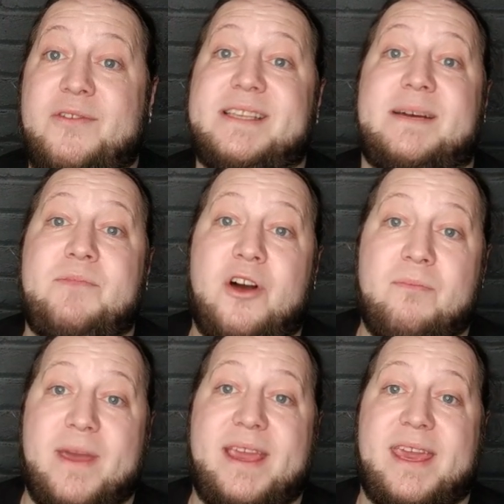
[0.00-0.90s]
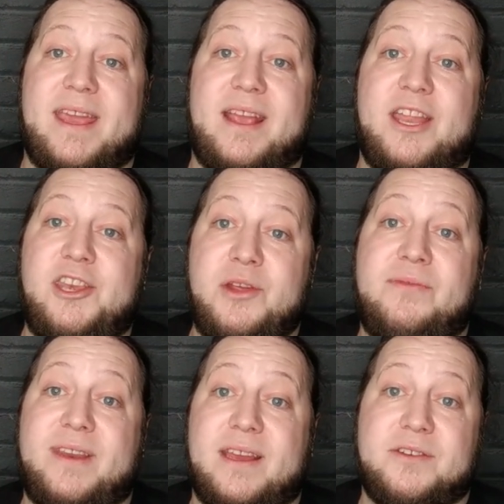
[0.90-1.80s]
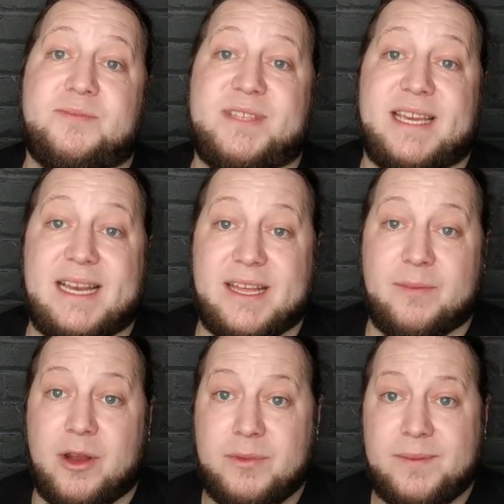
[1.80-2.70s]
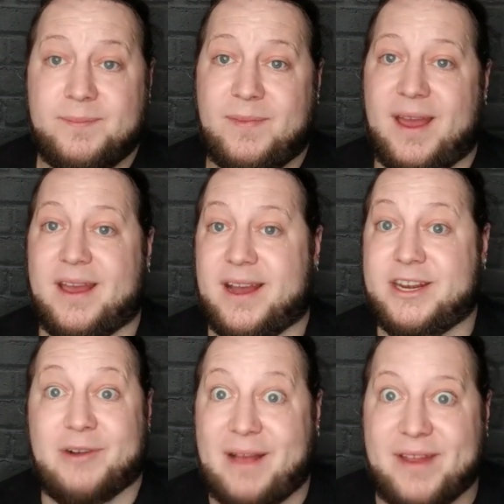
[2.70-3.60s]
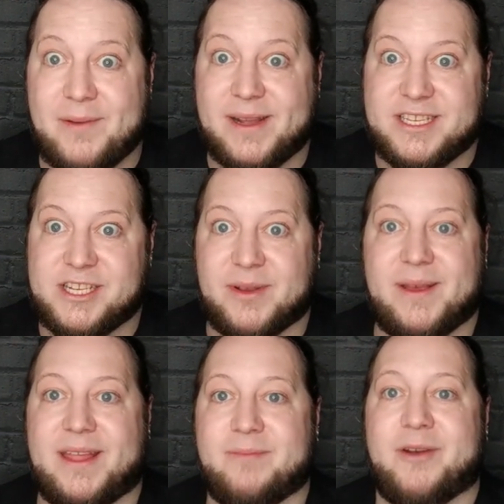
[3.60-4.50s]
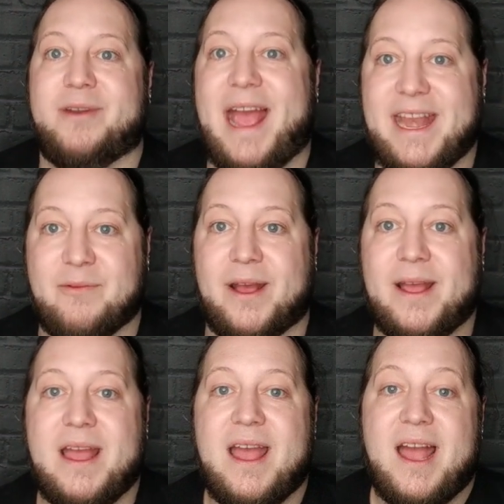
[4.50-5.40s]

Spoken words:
though is I'm not making new videos particularly at the moment. I don't have anywhere to do it at the moment, anywhere.